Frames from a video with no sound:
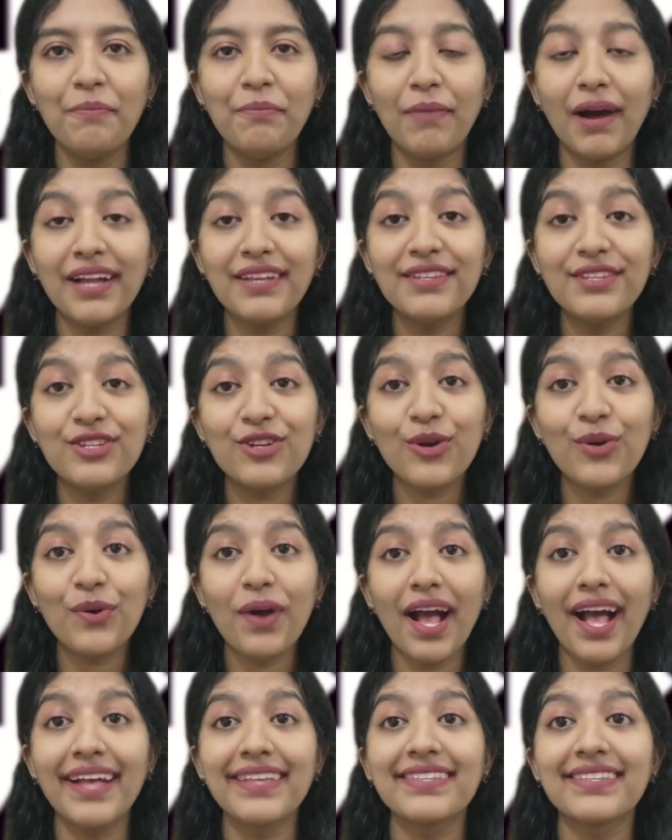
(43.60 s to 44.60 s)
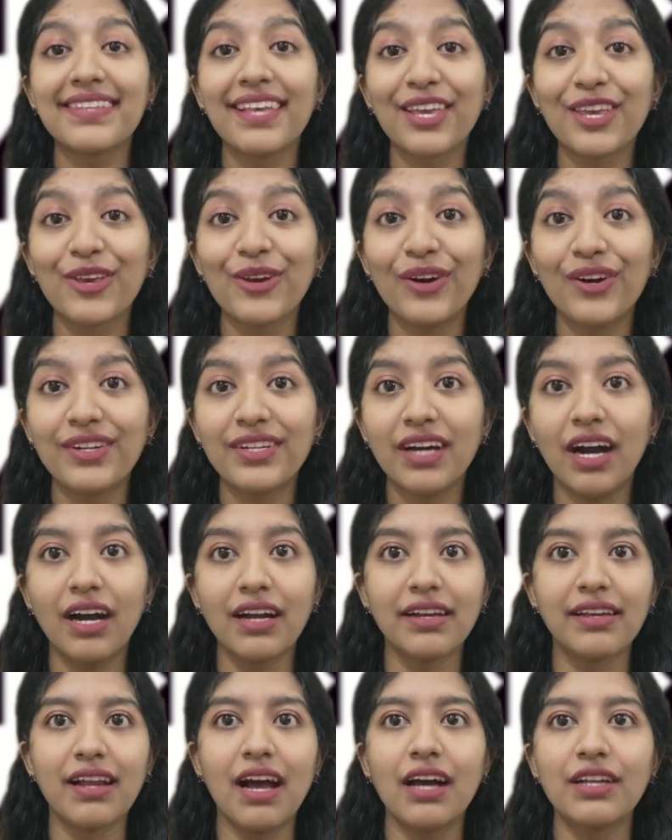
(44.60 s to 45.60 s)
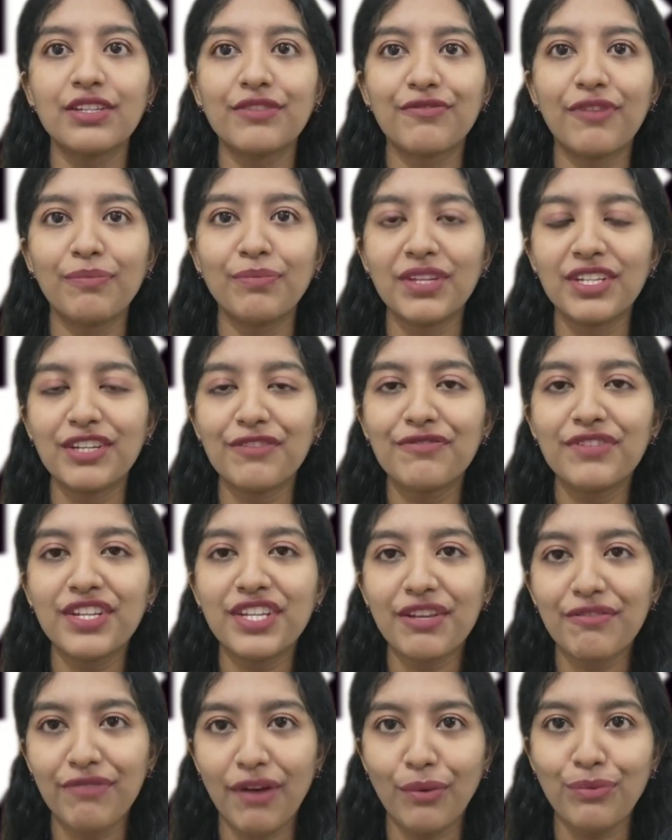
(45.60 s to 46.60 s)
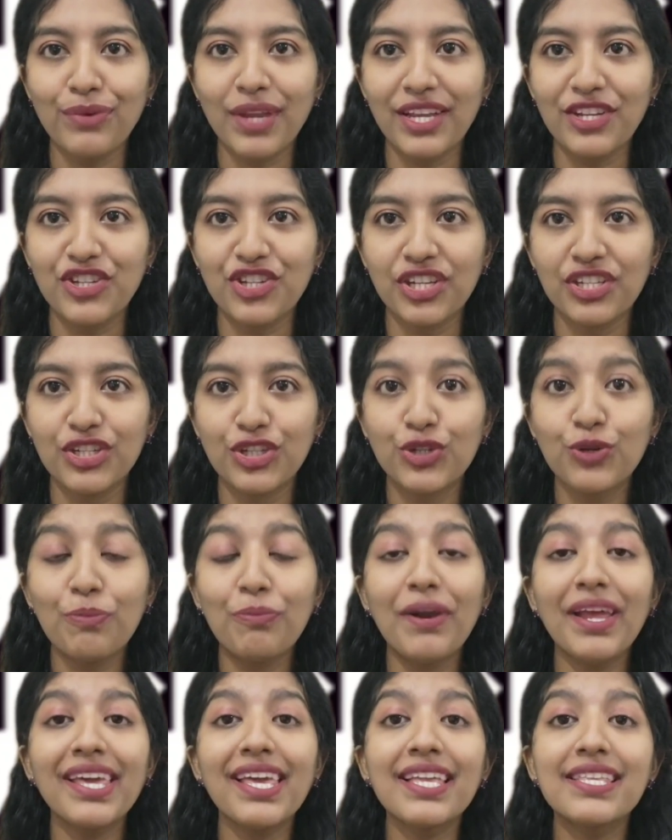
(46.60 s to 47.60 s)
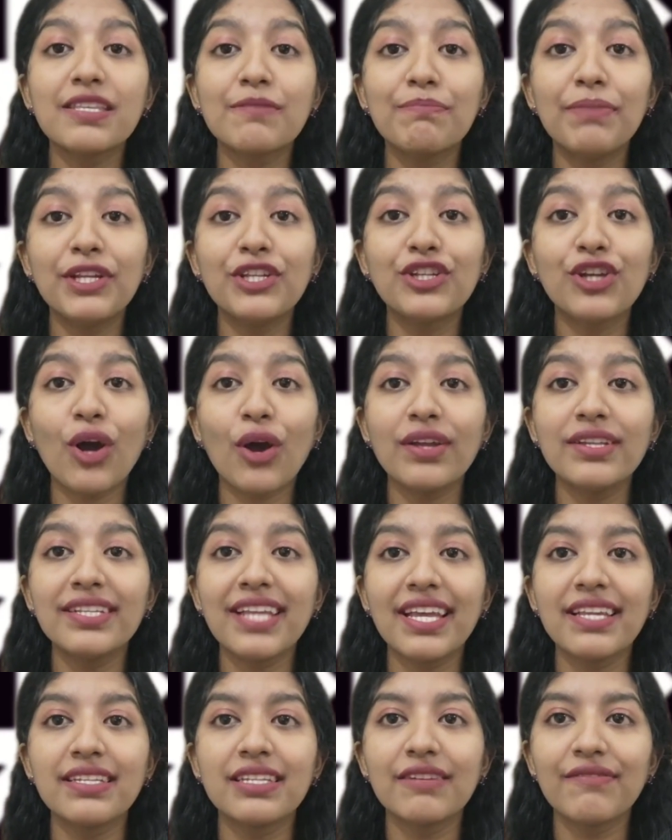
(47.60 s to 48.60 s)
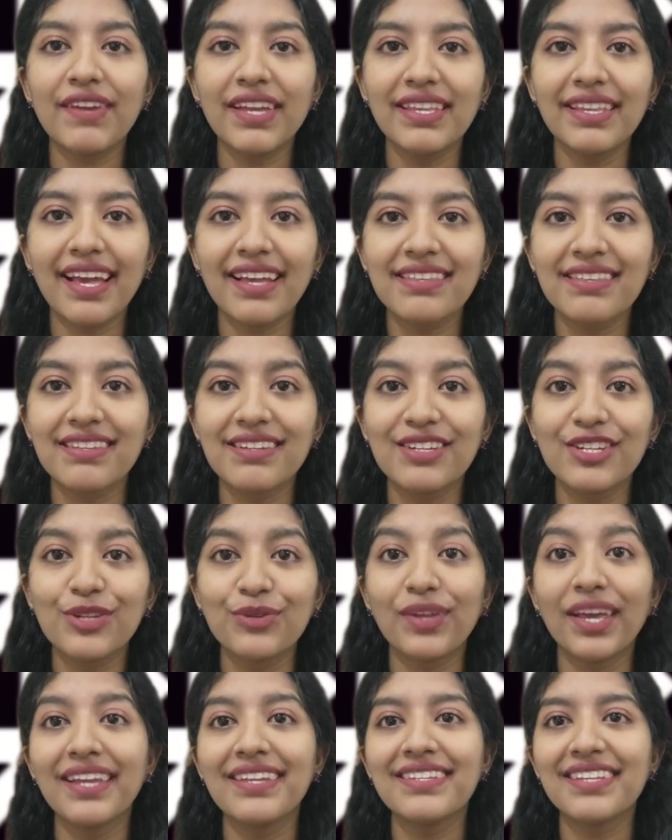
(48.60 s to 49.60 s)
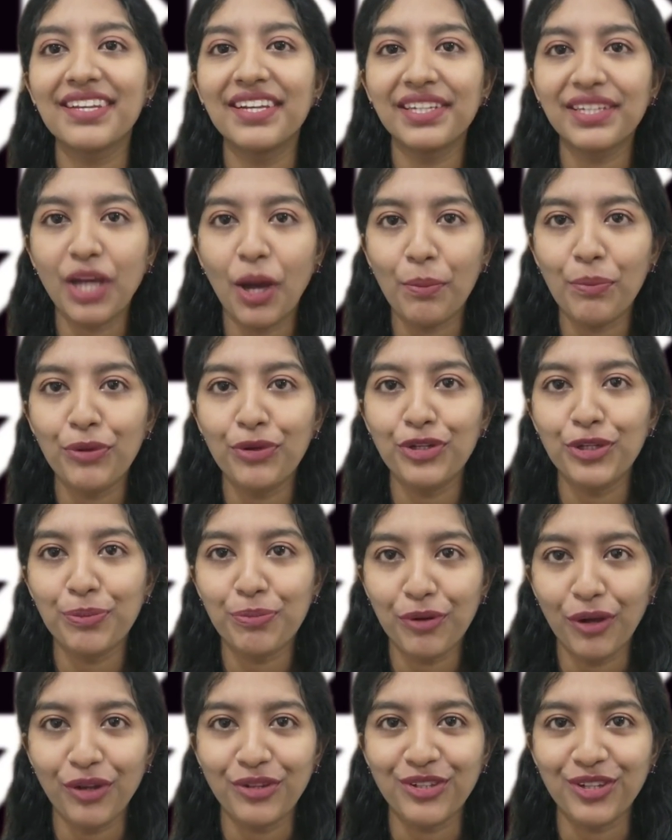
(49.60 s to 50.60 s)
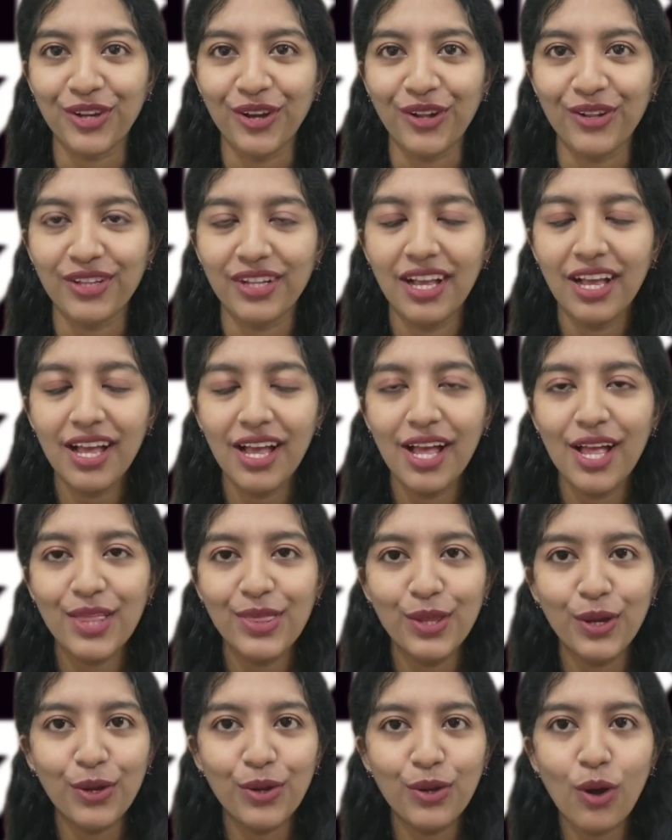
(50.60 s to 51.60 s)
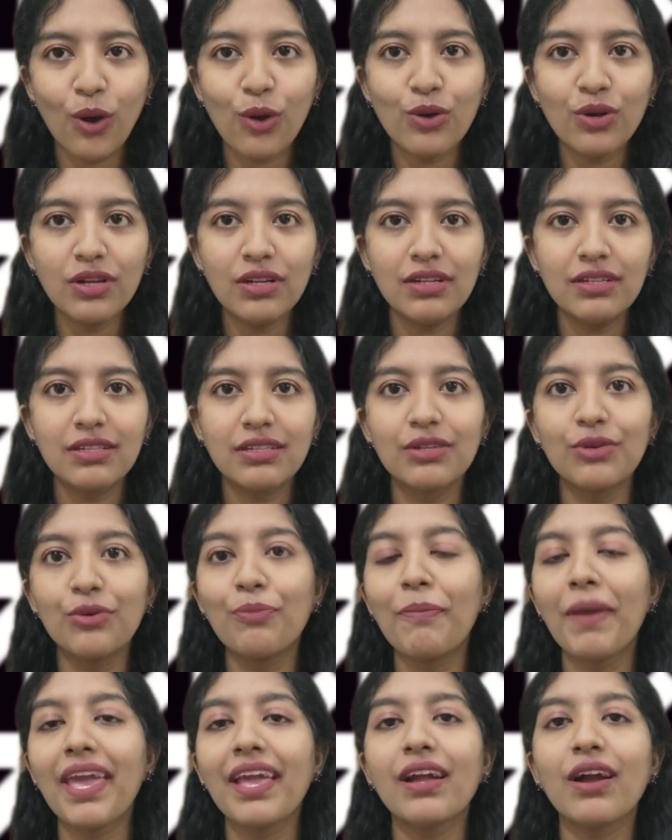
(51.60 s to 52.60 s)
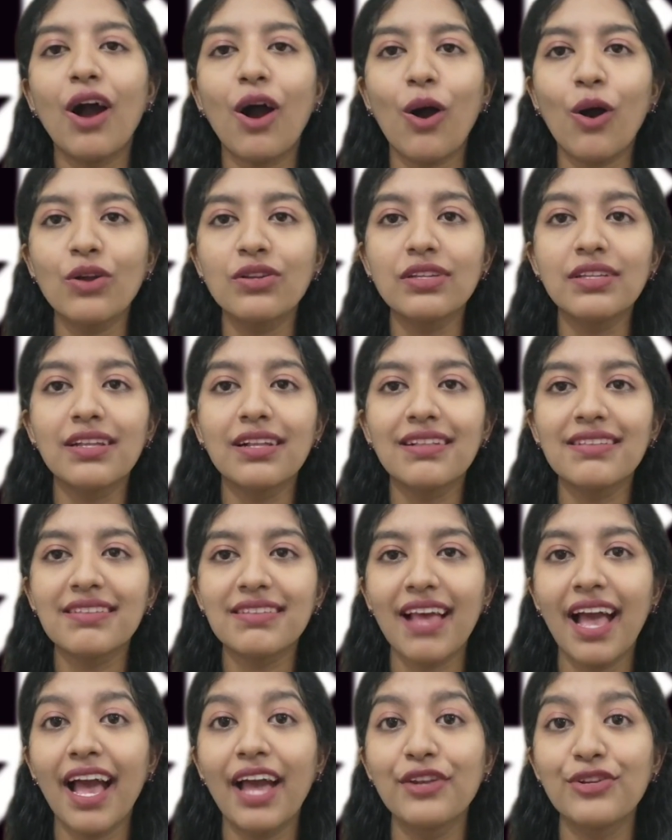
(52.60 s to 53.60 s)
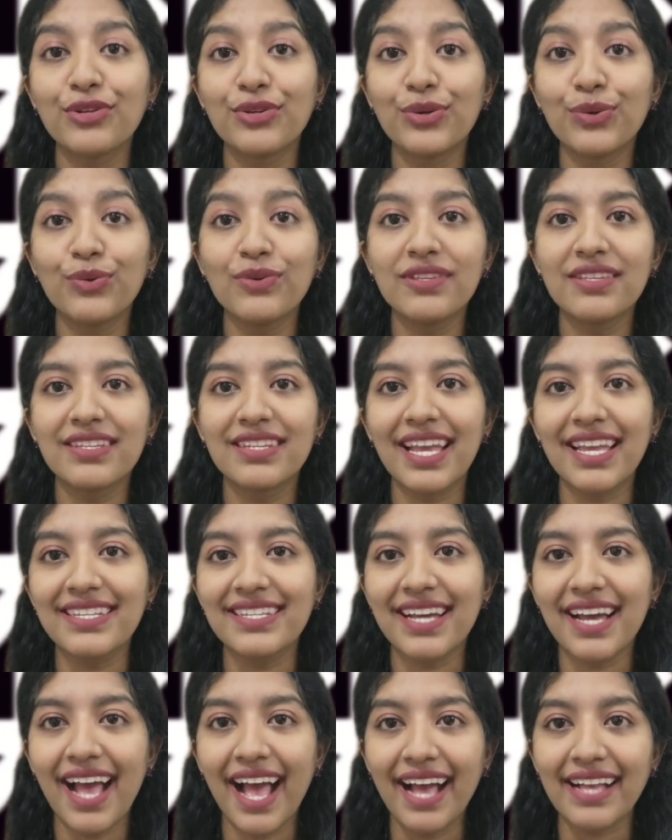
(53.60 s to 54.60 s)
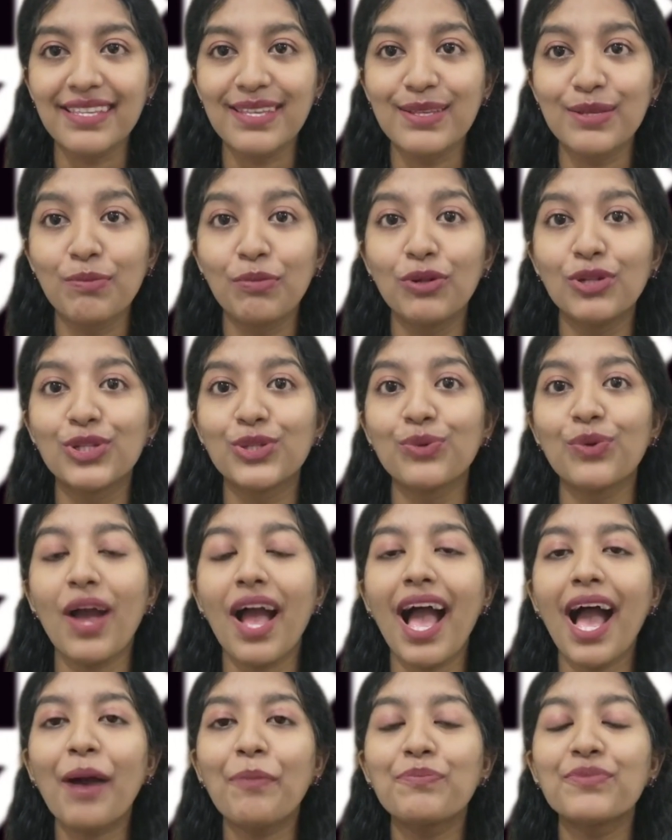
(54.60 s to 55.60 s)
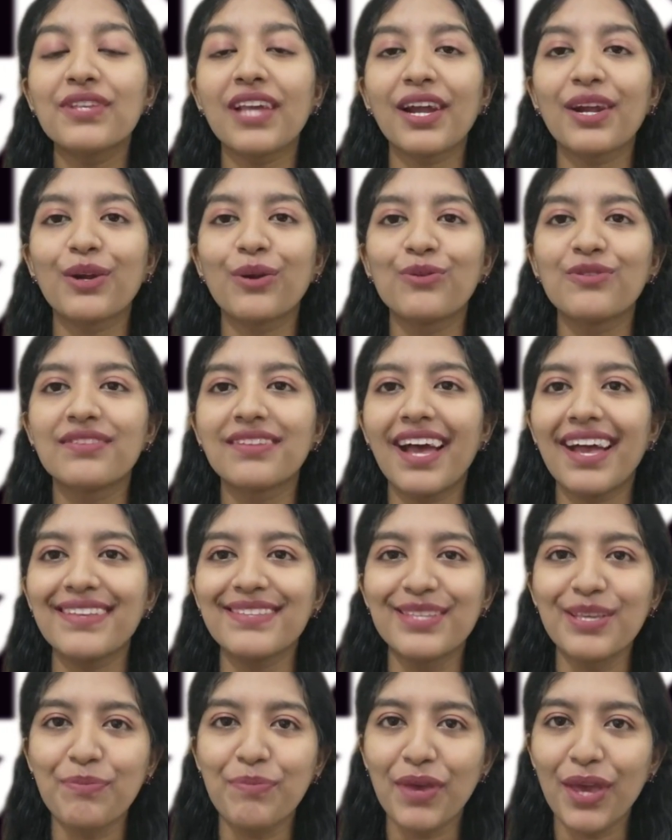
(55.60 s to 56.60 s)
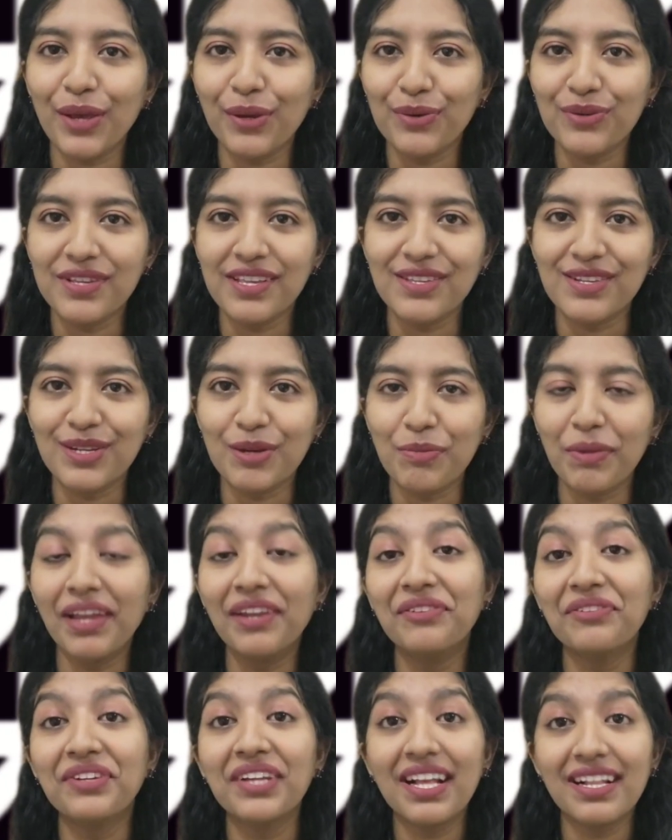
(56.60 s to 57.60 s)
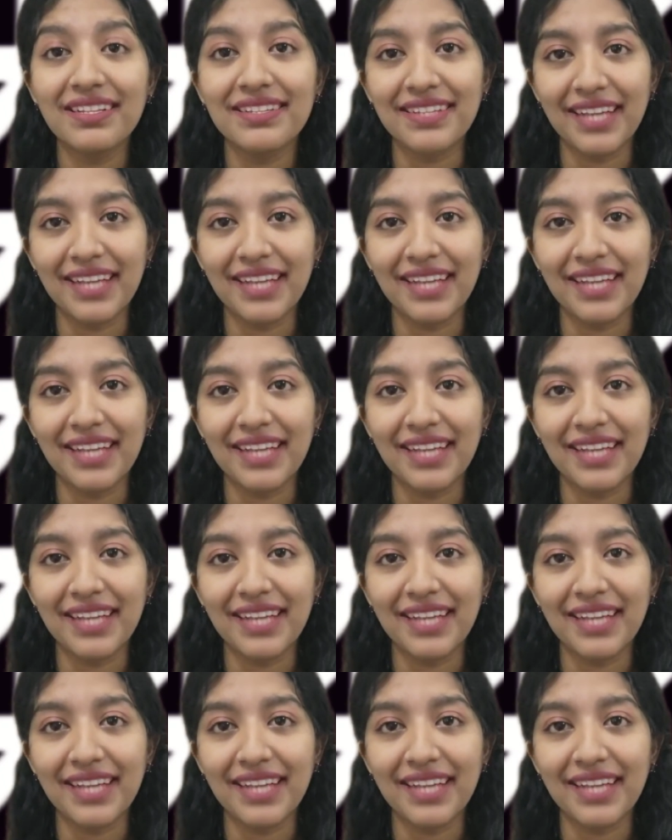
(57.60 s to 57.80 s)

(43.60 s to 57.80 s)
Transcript: Maestro has secured a grant from the DFINITY Foundation to bring its Bitcoin native indexer to the Internet Computer Protocol. The goal to make ordinals and runes data accessible to apps across the ICP ecosystem in real